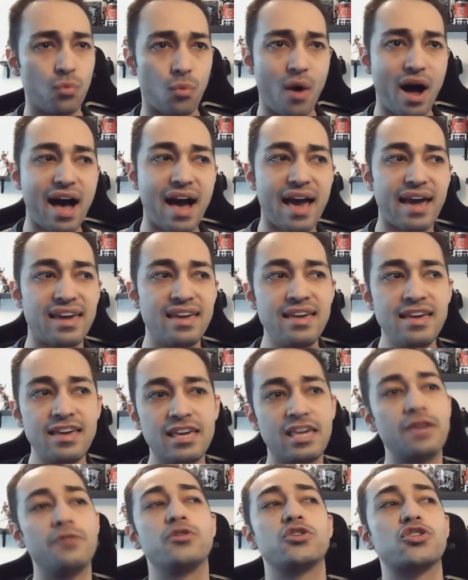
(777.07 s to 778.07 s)
why
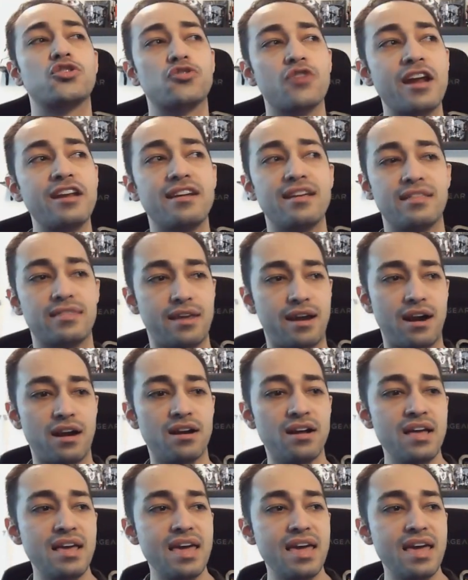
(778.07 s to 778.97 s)
he was trending there.